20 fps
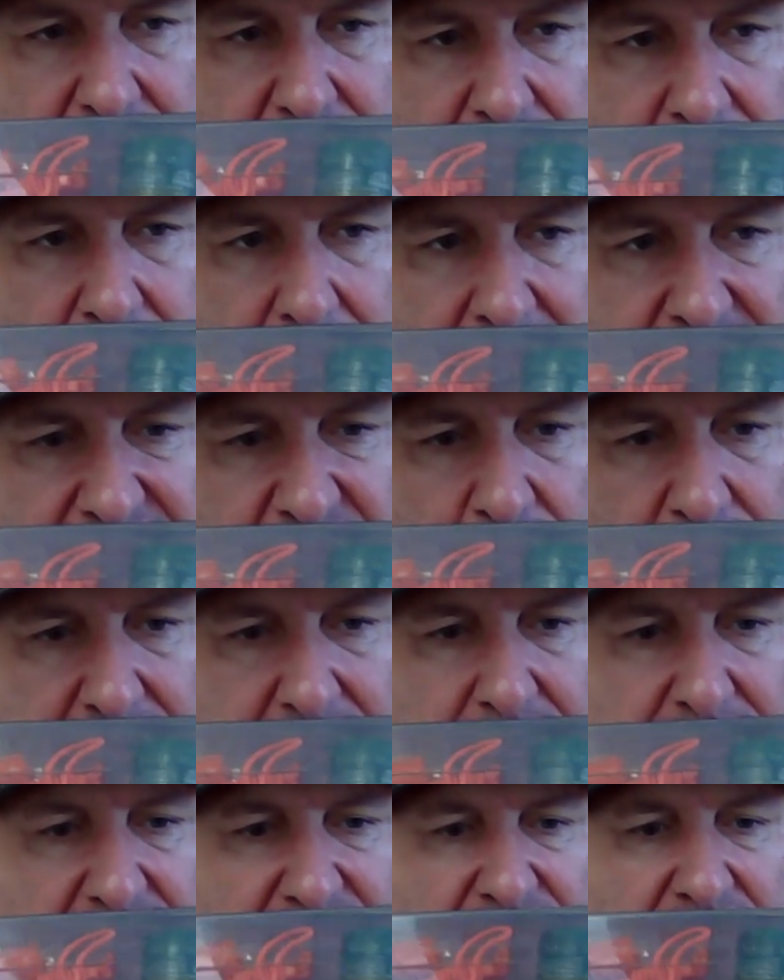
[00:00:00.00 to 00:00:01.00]
Canoe
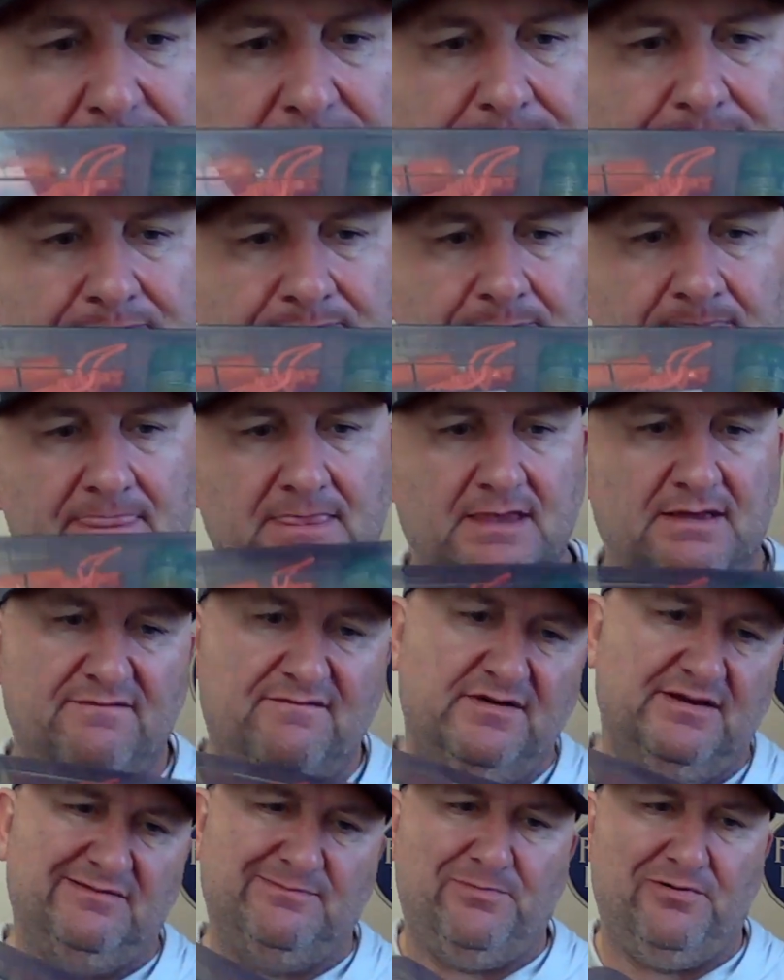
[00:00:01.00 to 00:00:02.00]
F12
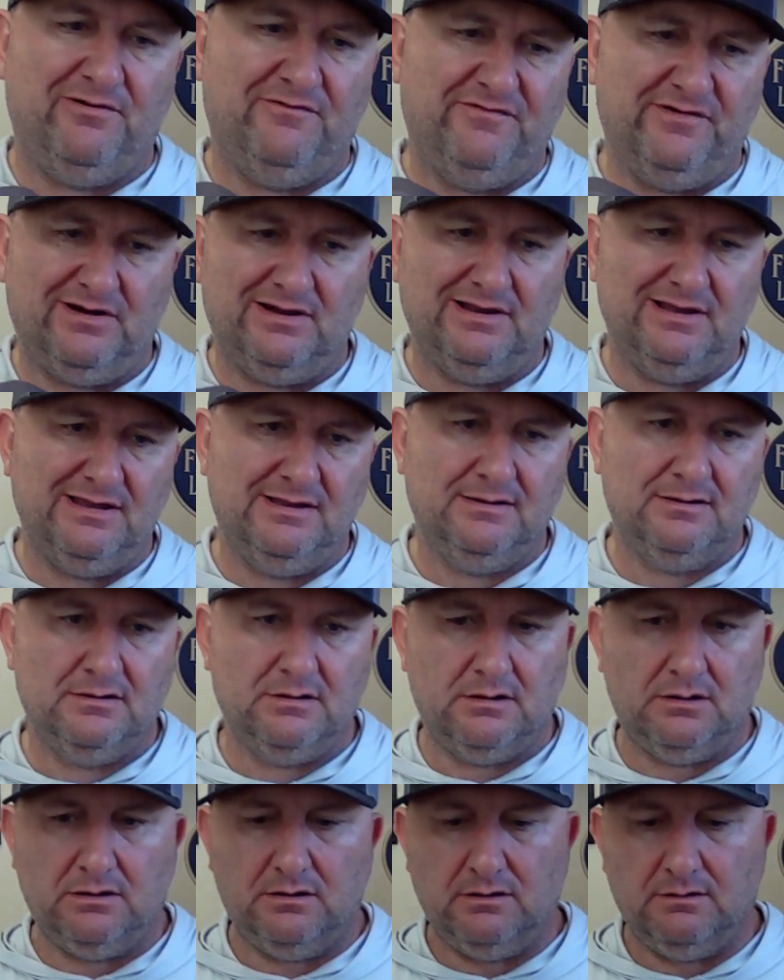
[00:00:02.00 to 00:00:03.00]
fits perfectly.
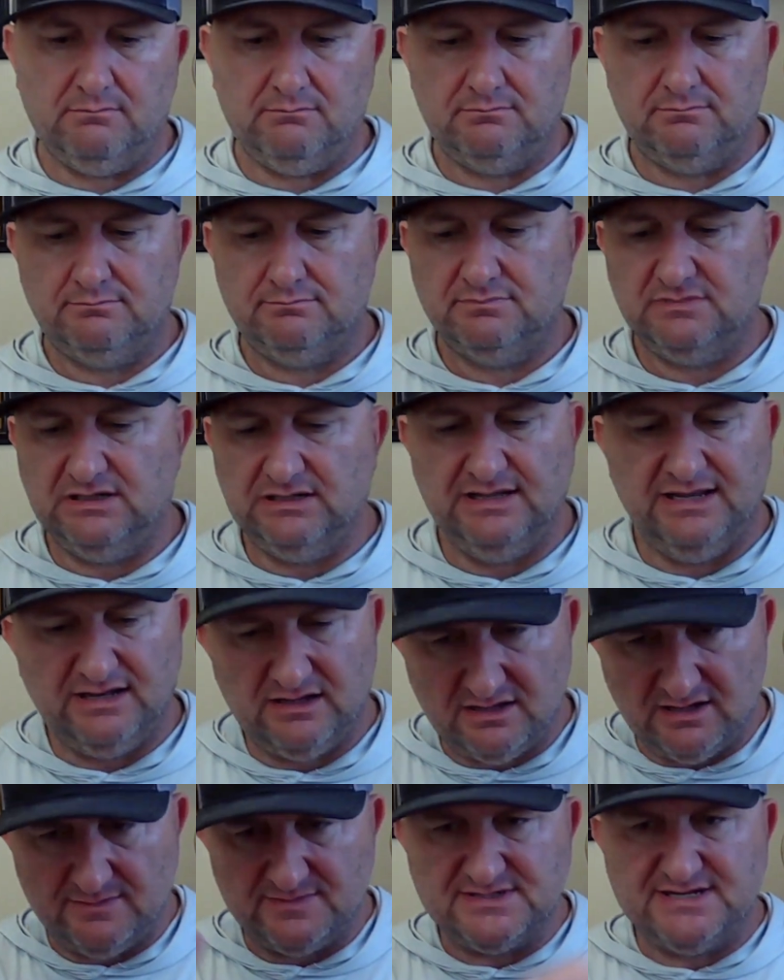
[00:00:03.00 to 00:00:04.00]
The
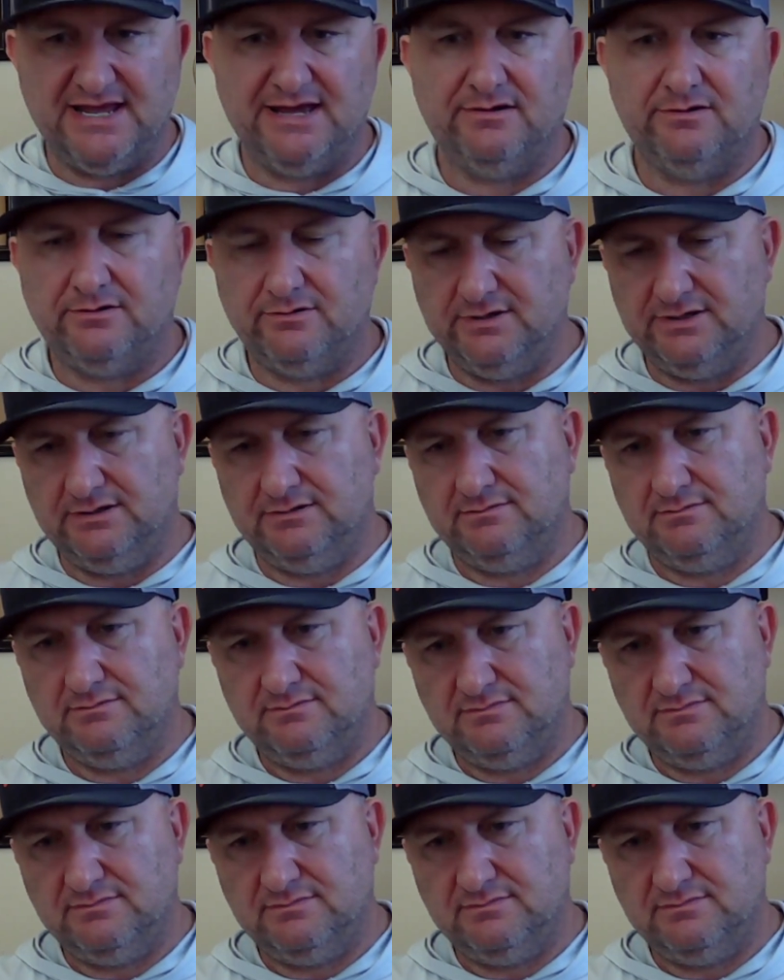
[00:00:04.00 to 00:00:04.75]
lid comes down on it,